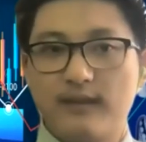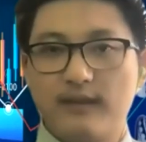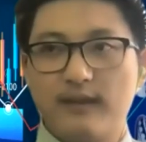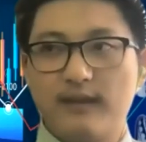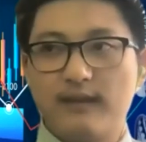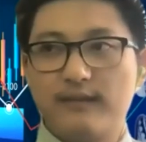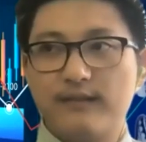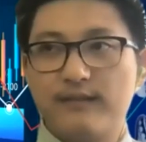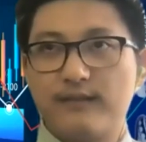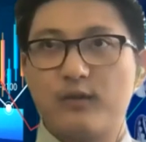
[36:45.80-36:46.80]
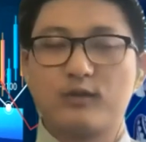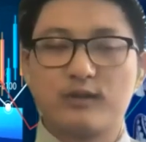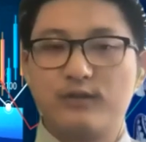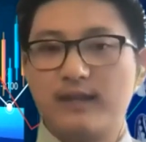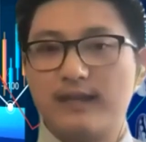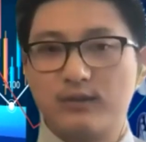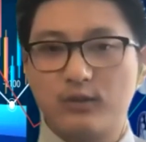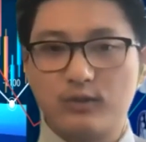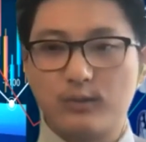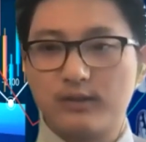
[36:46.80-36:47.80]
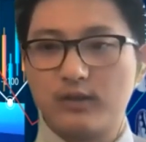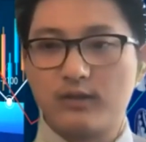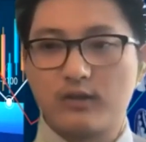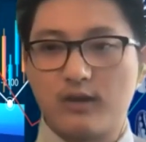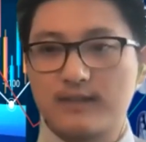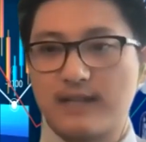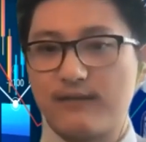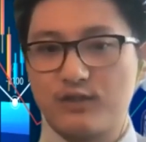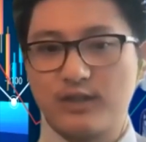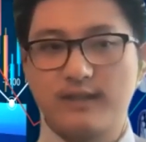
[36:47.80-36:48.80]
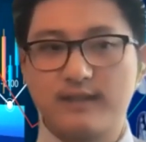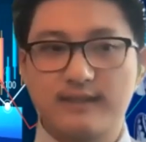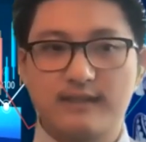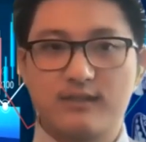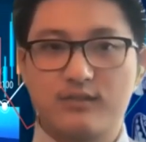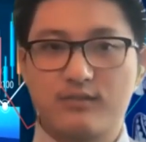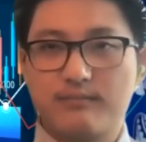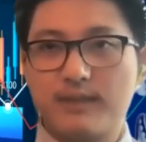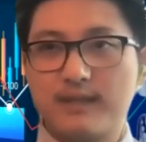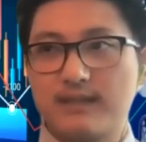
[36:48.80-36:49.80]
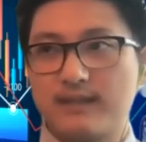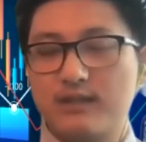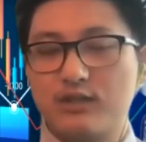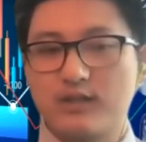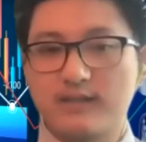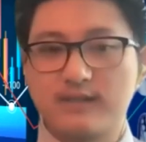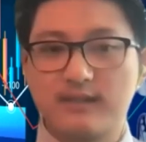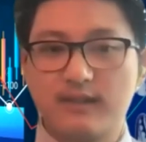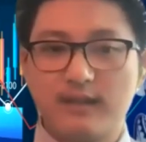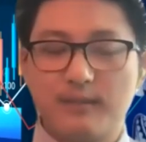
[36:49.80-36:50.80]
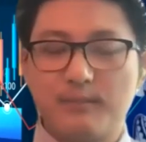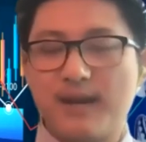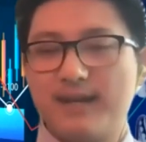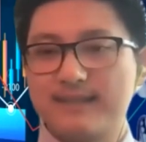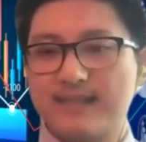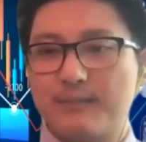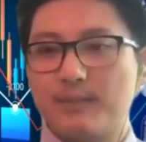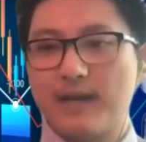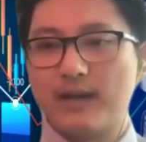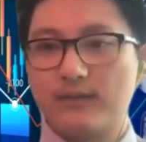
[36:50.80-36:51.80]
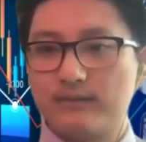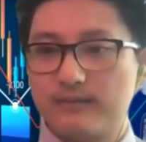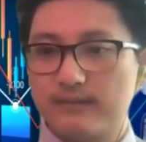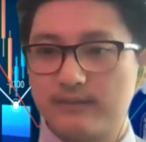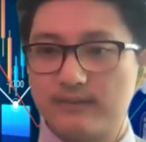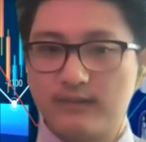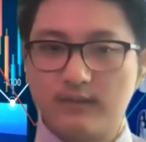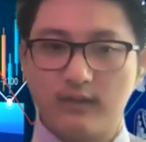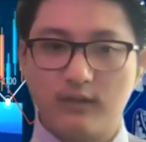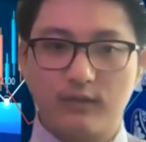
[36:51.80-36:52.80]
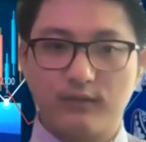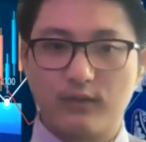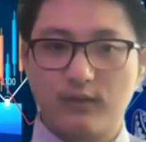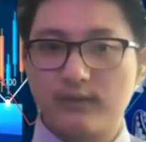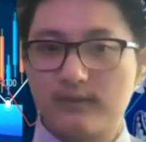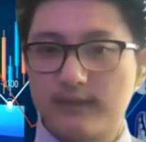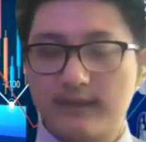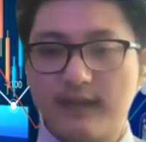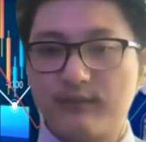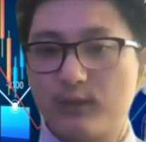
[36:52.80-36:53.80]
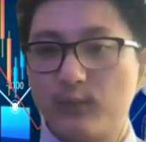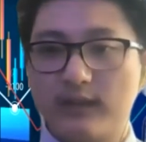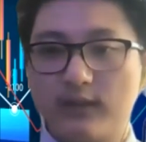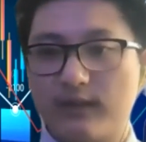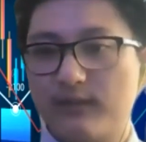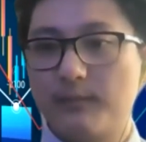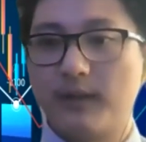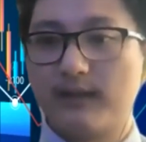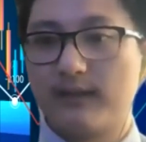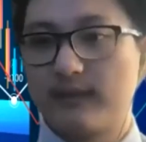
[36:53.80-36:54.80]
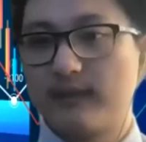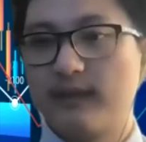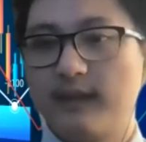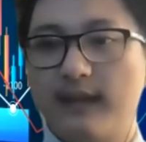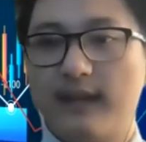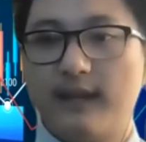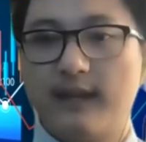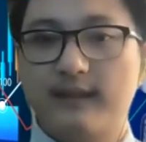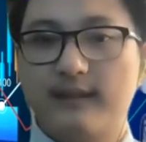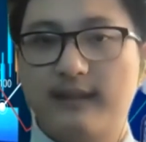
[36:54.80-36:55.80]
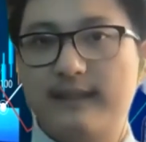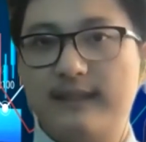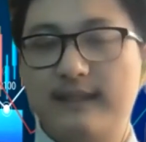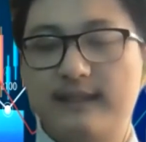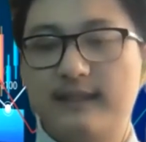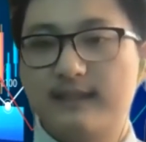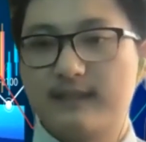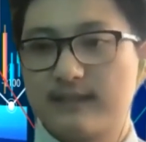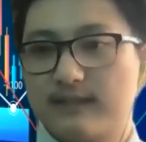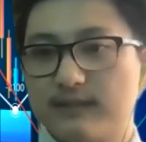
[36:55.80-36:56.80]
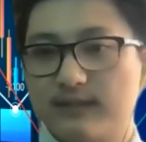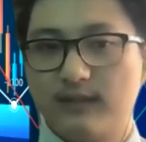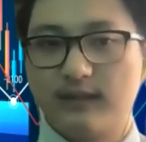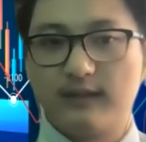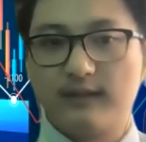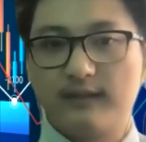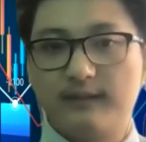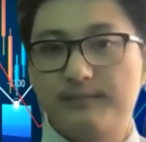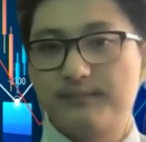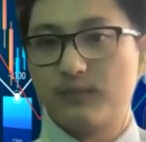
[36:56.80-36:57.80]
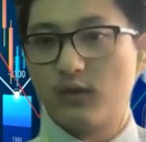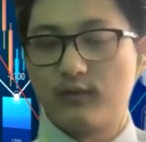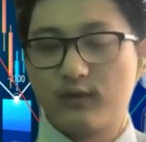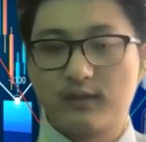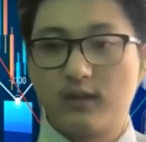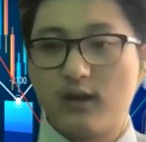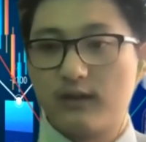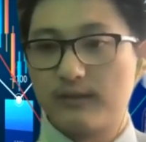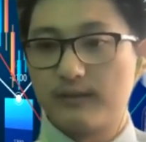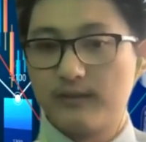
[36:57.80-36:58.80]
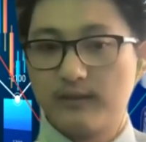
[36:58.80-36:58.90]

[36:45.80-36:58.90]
And for those of you that don't know what dollar cost averaging is basically just buying the same amount over like every week or every month. And the idea is over the long